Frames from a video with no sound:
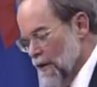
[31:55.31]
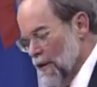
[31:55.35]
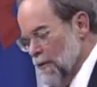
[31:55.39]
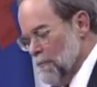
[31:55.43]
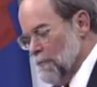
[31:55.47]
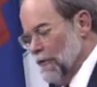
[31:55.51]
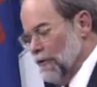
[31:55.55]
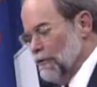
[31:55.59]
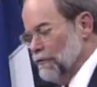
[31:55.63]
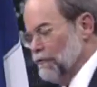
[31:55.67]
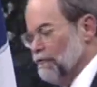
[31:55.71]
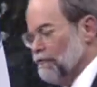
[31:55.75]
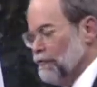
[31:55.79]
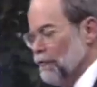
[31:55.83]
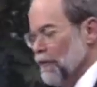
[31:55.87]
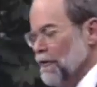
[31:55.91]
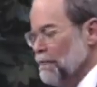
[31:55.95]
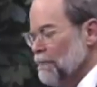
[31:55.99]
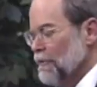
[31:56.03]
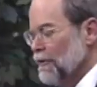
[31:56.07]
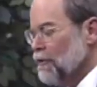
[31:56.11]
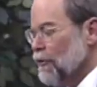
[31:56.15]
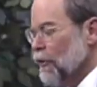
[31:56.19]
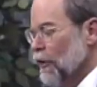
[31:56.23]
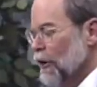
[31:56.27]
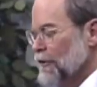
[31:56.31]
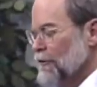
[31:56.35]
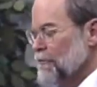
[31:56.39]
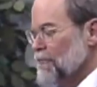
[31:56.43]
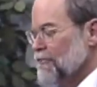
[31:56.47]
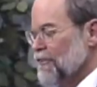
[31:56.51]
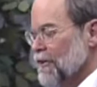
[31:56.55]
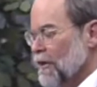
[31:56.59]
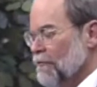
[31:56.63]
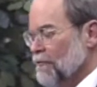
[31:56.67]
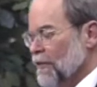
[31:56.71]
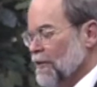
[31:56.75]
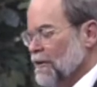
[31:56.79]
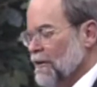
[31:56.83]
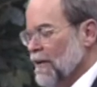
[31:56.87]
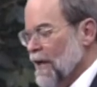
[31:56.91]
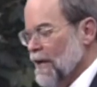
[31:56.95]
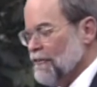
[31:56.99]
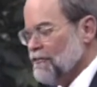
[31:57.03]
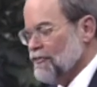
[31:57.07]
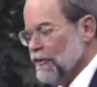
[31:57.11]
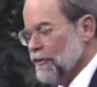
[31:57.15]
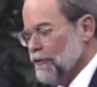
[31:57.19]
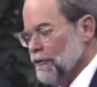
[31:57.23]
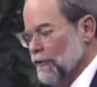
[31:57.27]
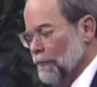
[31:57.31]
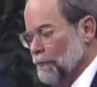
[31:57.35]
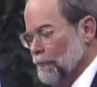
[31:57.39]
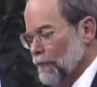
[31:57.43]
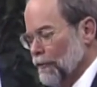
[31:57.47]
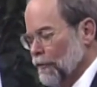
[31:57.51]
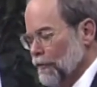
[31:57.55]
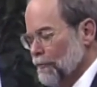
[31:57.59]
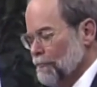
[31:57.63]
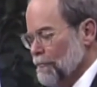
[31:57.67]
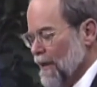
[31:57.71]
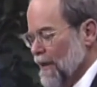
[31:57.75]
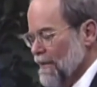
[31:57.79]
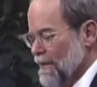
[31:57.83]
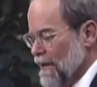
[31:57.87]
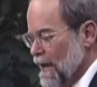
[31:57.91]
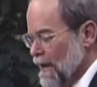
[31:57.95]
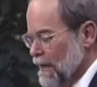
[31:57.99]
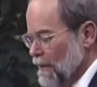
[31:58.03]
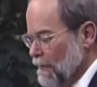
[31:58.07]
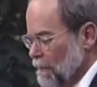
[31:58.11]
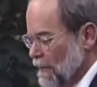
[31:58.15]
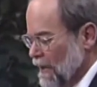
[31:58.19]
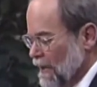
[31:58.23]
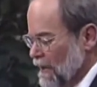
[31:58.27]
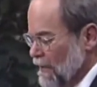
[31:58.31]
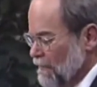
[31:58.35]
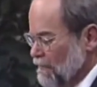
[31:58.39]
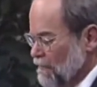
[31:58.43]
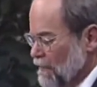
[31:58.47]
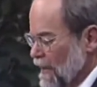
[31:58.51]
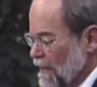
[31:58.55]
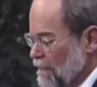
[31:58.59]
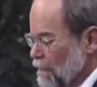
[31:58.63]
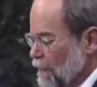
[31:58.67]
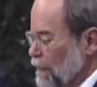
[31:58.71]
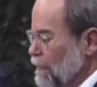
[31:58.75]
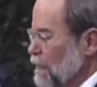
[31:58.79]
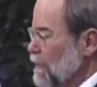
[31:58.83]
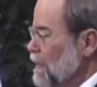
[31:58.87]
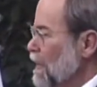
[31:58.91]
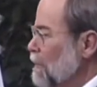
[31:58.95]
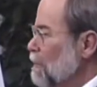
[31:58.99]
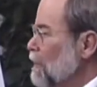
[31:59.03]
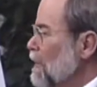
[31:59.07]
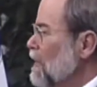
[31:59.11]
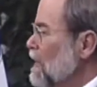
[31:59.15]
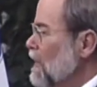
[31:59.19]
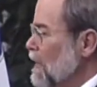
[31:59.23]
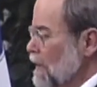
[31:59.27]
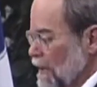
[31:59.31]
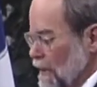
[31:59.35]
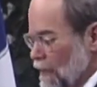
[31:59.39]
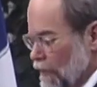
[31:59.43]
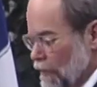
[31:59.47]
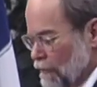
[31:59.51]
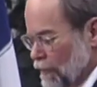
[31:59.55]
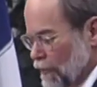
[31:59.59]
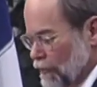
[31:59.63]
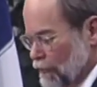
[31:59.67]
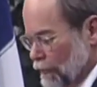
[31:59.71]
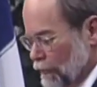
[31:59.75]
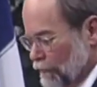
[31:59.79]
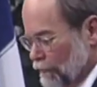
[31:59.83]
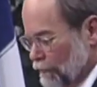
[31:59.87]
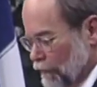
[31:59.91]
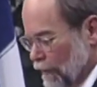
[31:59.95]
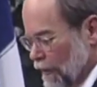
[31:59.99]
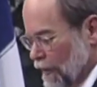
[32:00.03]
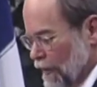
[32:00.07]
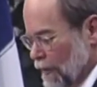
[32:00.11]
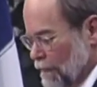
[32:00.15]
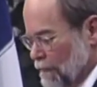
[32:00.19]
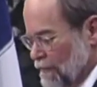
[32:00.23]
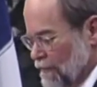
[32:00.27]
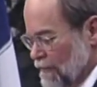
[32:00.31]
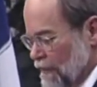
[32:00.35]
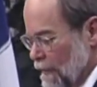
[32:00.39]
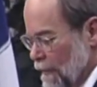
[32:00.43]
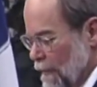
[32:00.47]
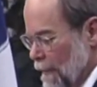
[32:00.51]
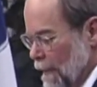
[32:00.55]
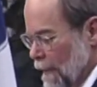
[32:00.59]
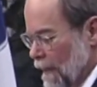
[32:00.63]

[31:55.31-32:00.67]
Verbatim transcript: Milton Friedman called himself a classic liberal, and by that he meant he favored liberty and individual freedoms.